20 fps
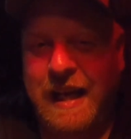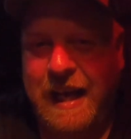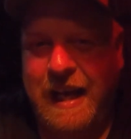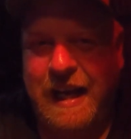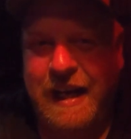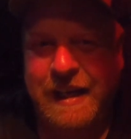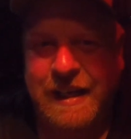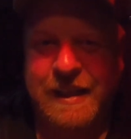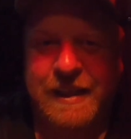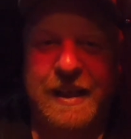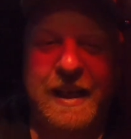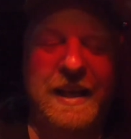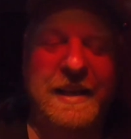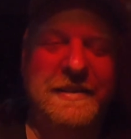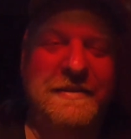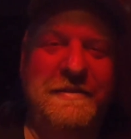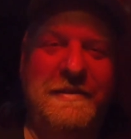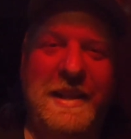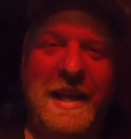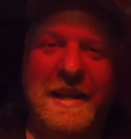Hey,
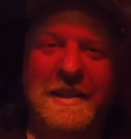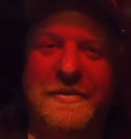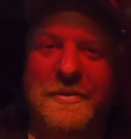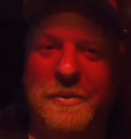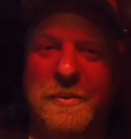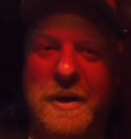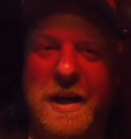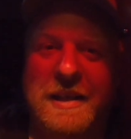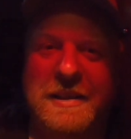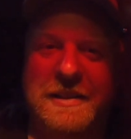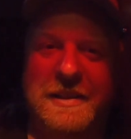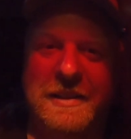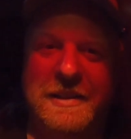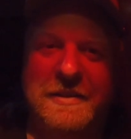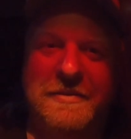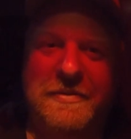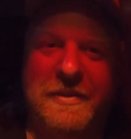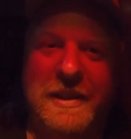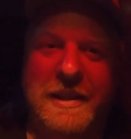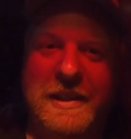again, thanks for watching
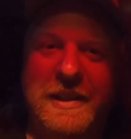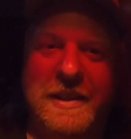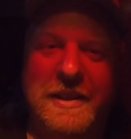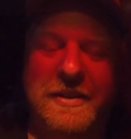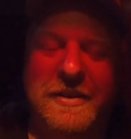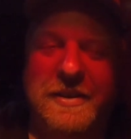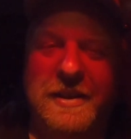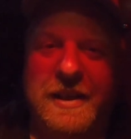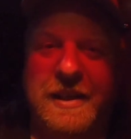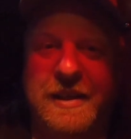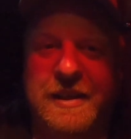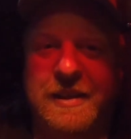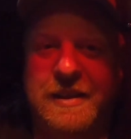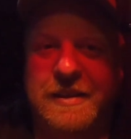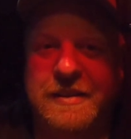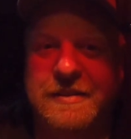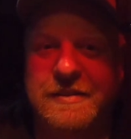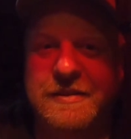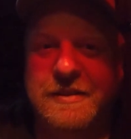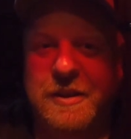this video.
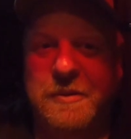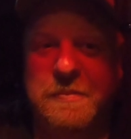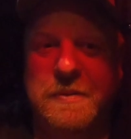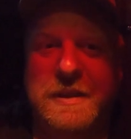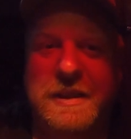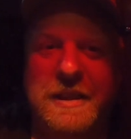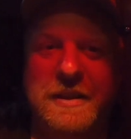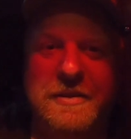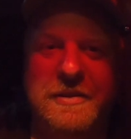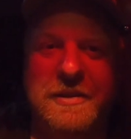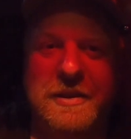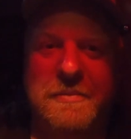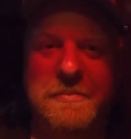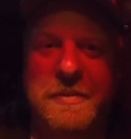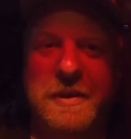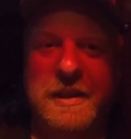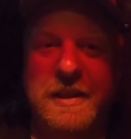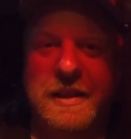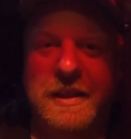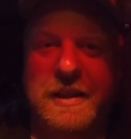Hope it cheered
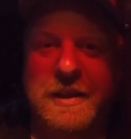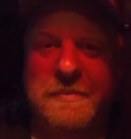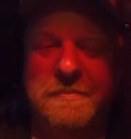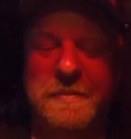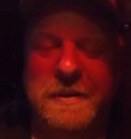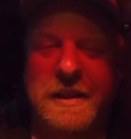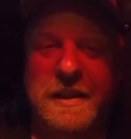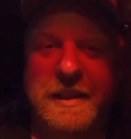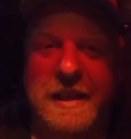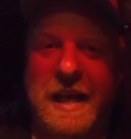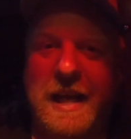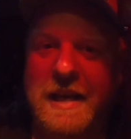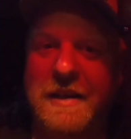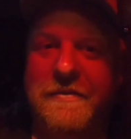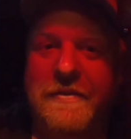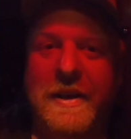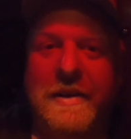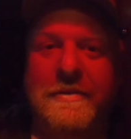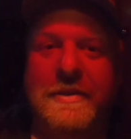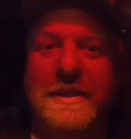somebody up. And hey,
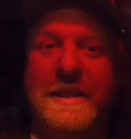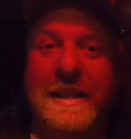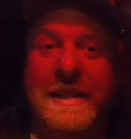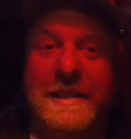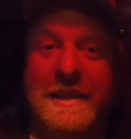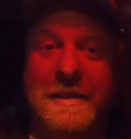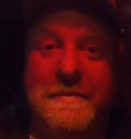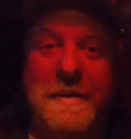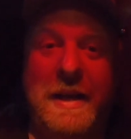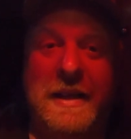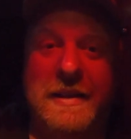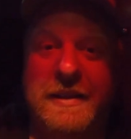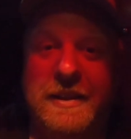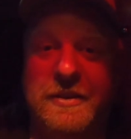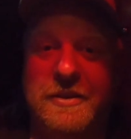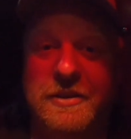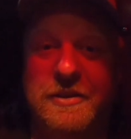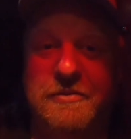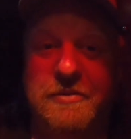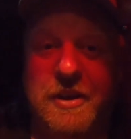if you ever see Tim out
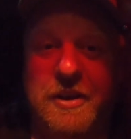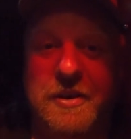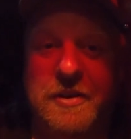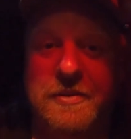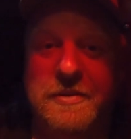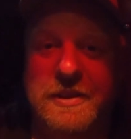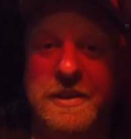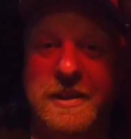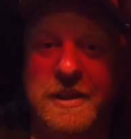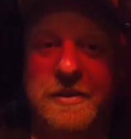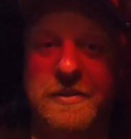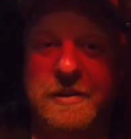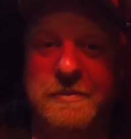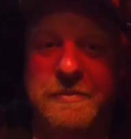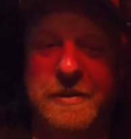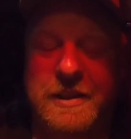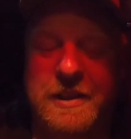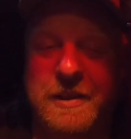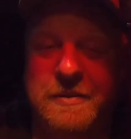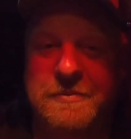there on the road, give
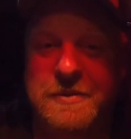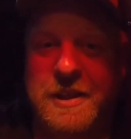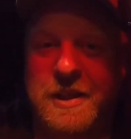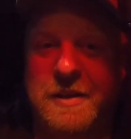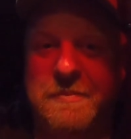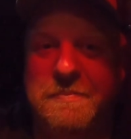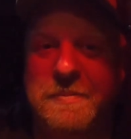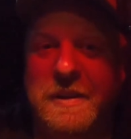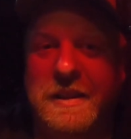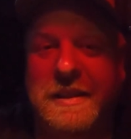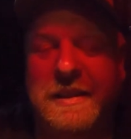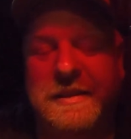him a thumbs up.